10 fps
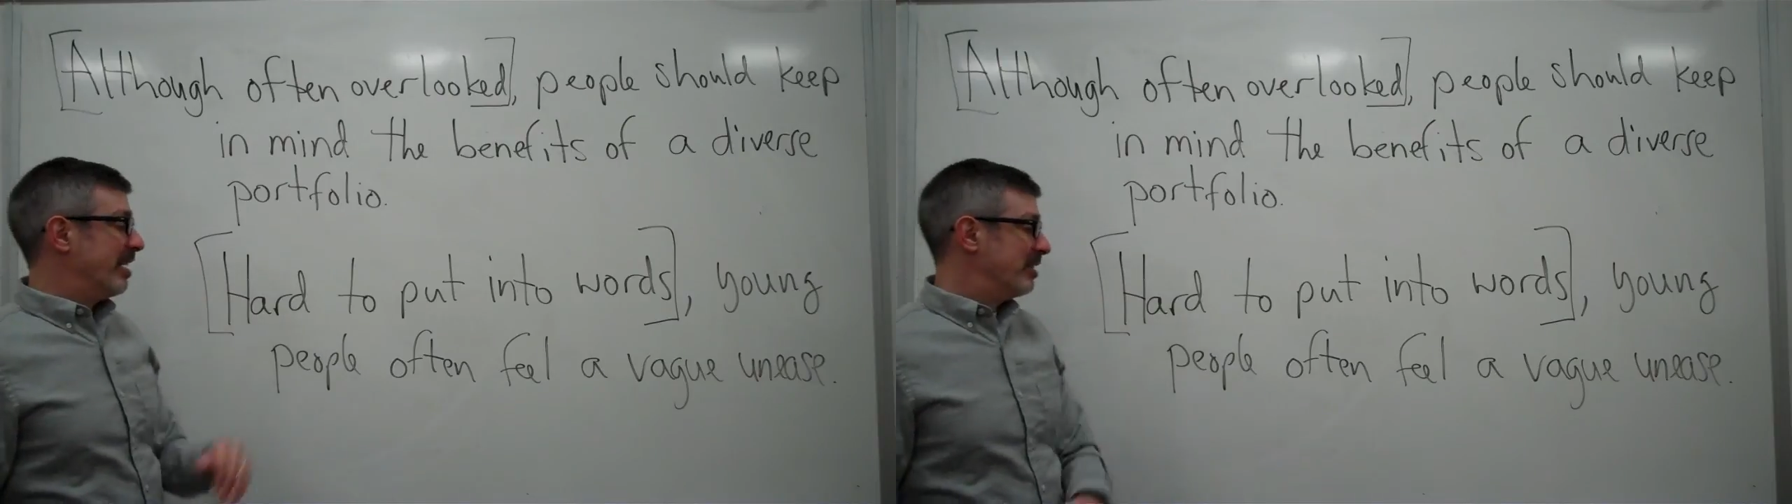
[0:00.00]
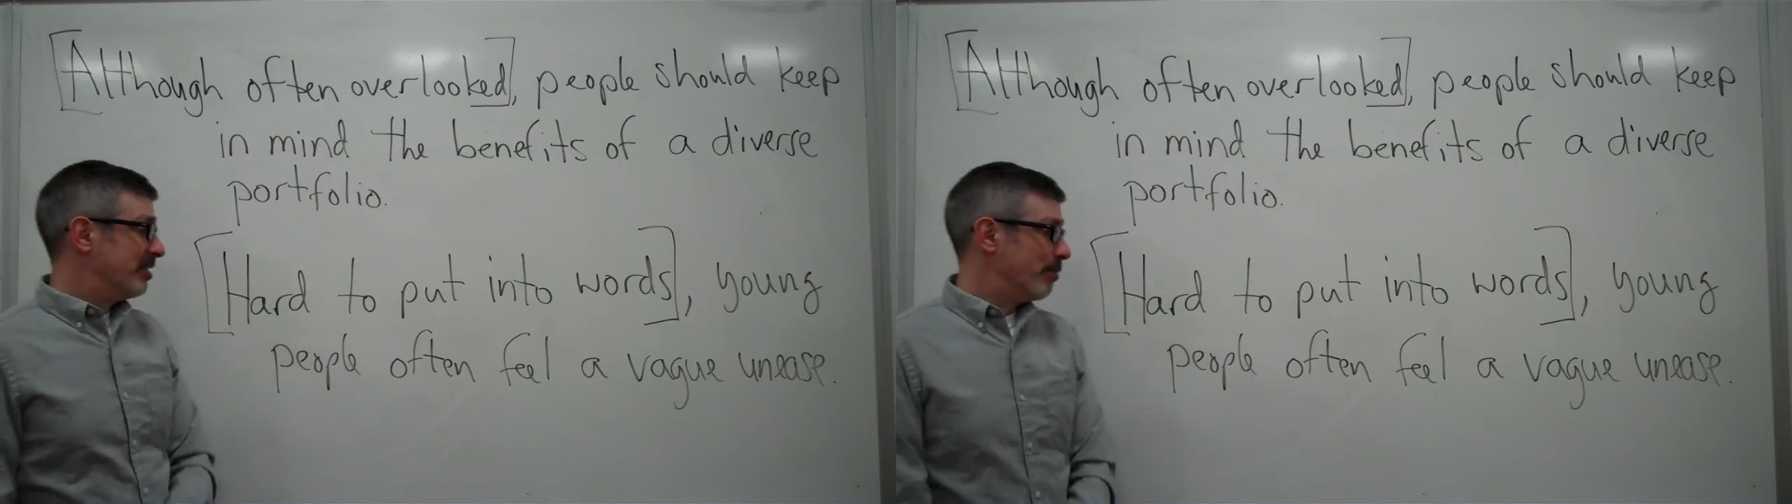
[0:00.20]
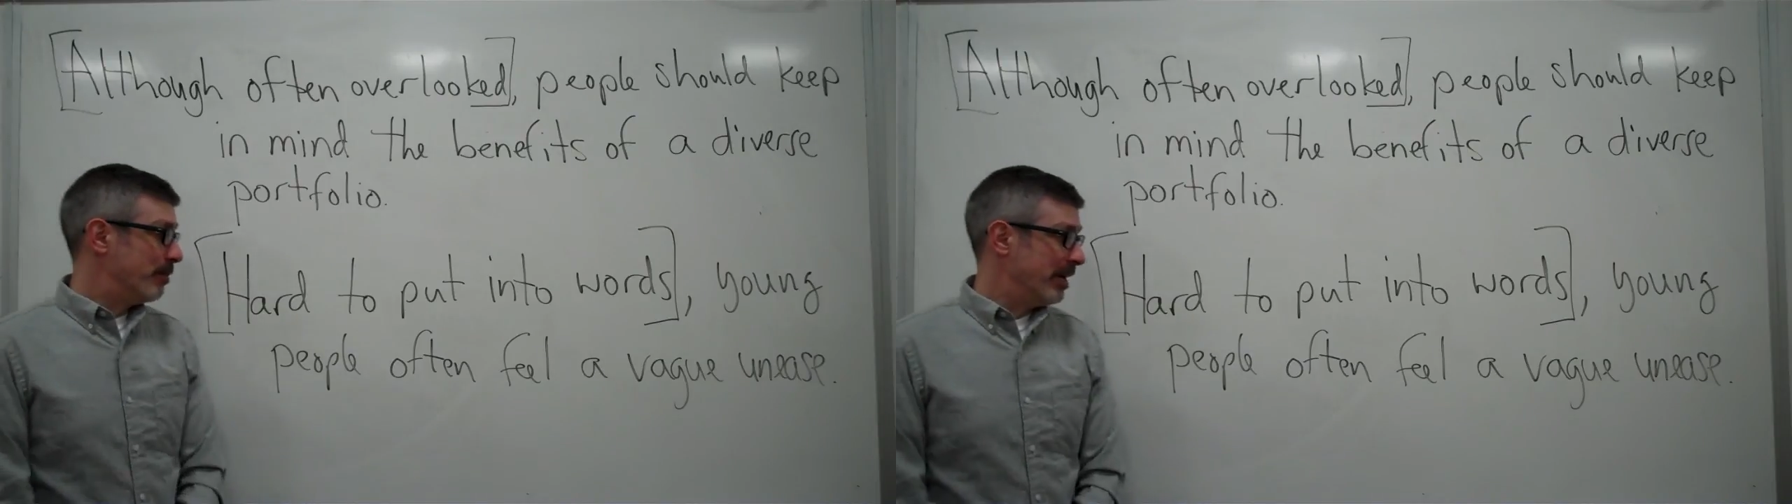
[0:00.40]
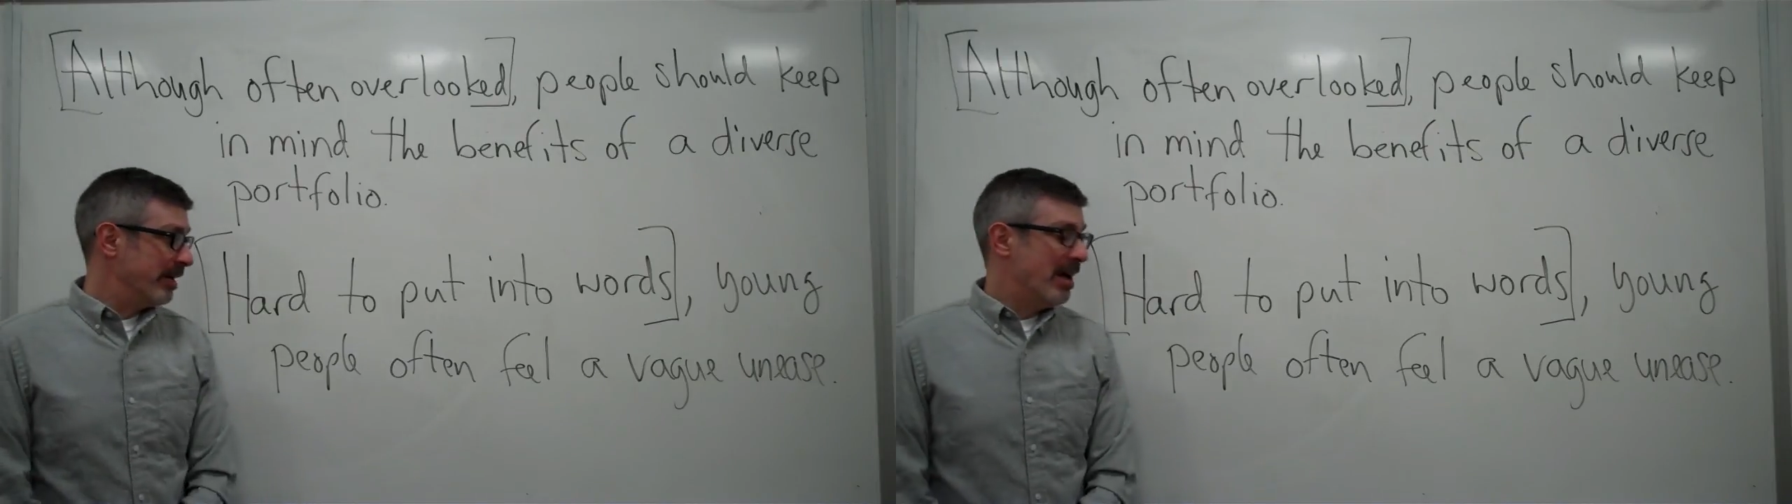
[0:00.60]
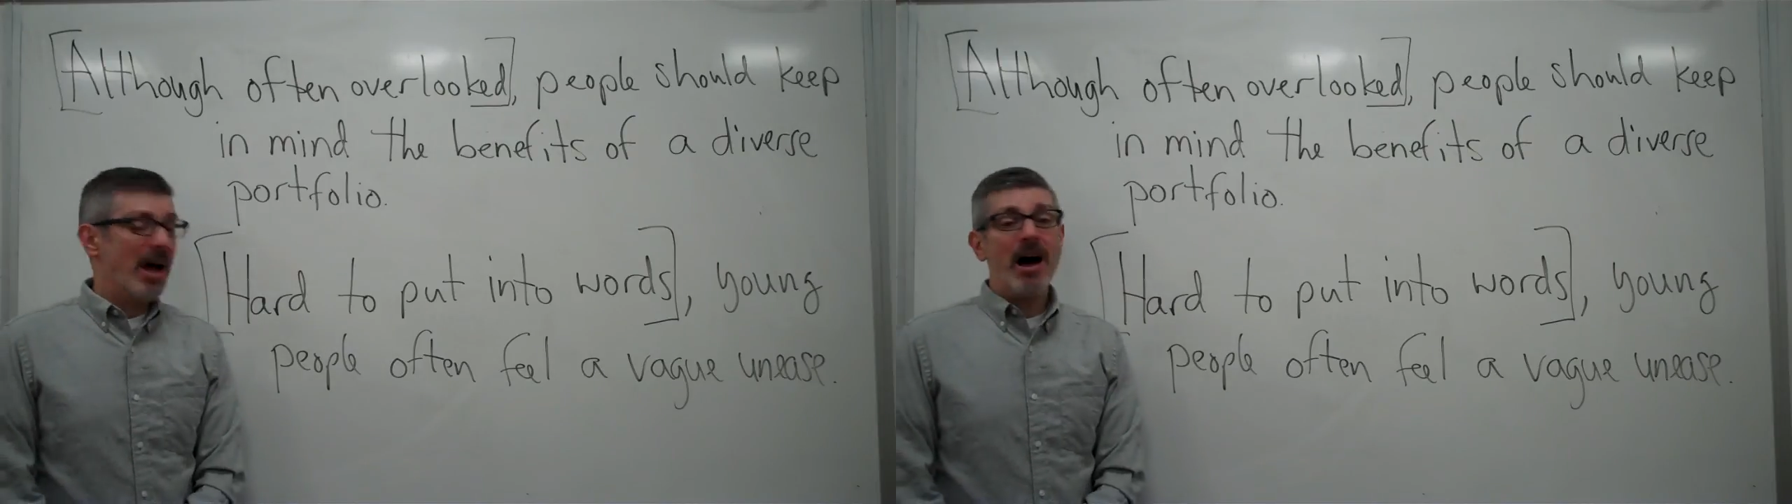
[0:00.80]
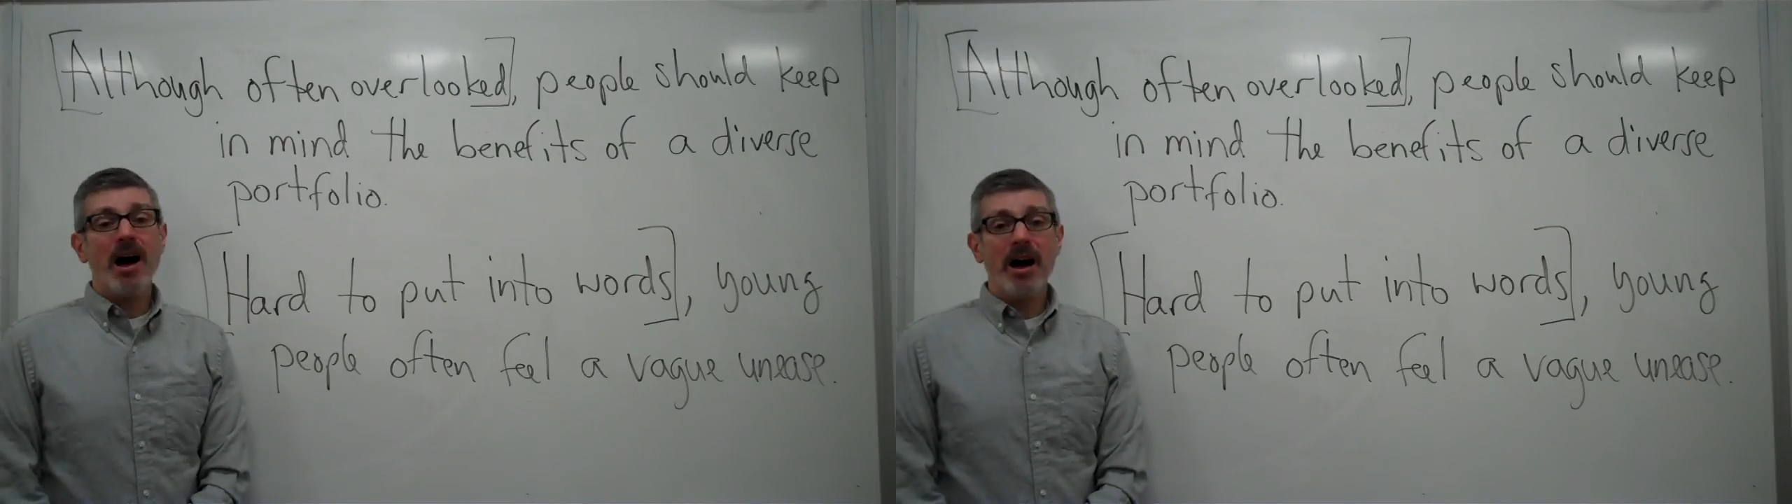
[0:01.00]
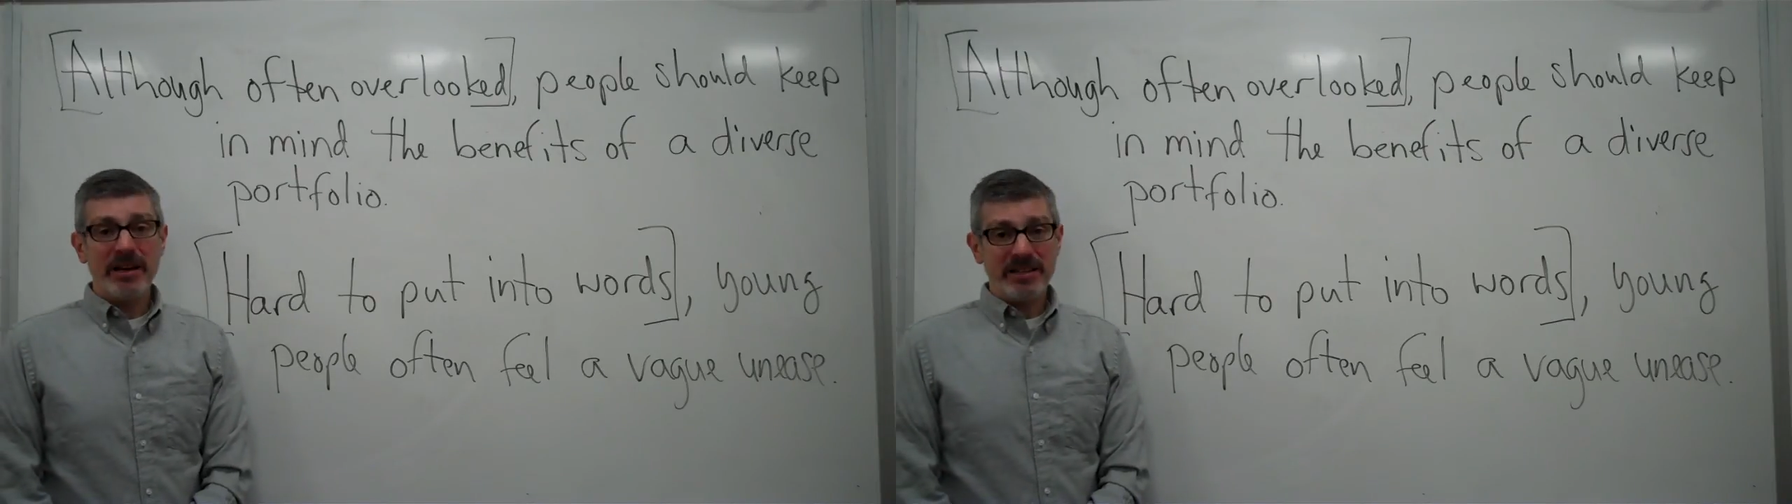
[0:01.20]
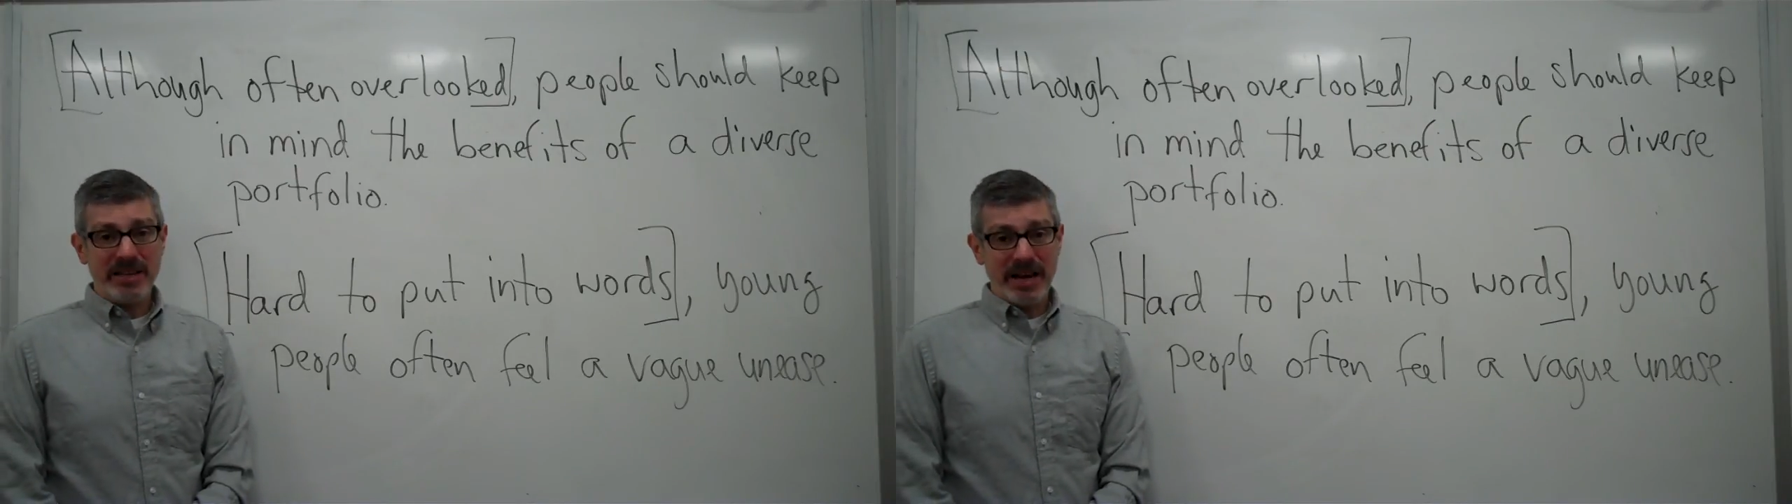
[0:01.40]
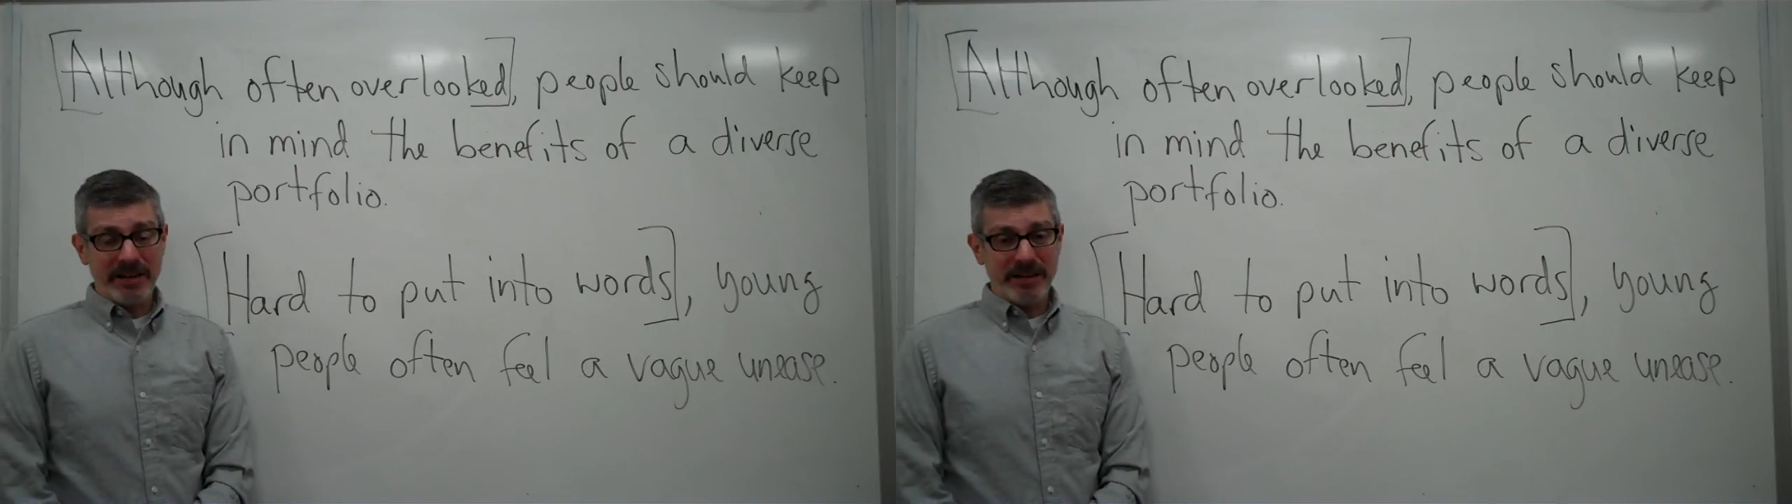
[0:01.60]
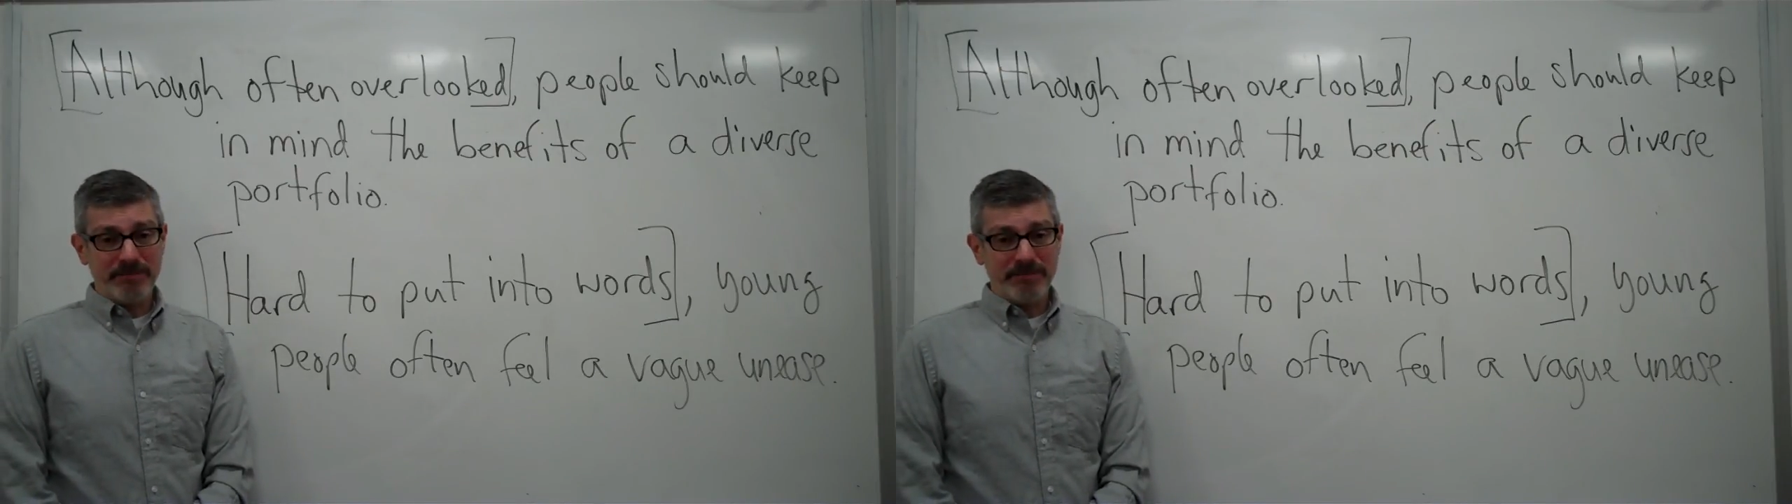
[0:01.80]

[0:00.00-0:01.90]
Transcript: something unintended.